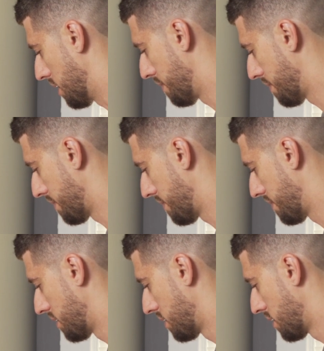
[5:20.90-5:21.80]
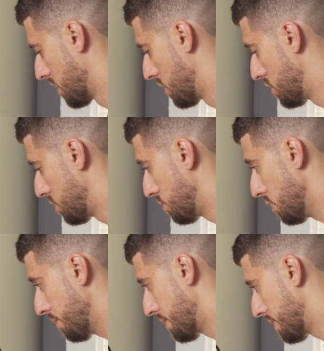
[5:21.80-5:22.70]
up.
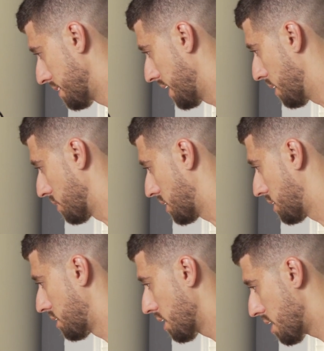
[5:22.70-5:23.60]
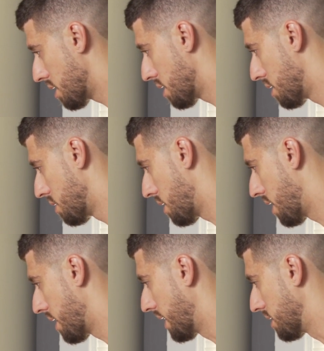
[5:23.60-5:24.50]
Whoop, there we go.
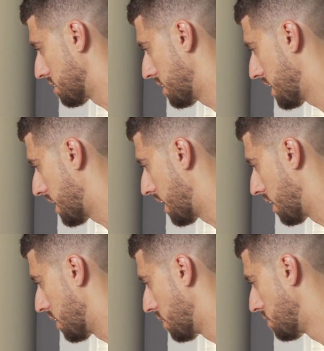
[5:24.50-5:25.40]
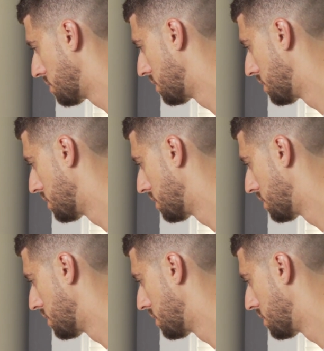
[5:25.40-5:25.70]
All right, so now,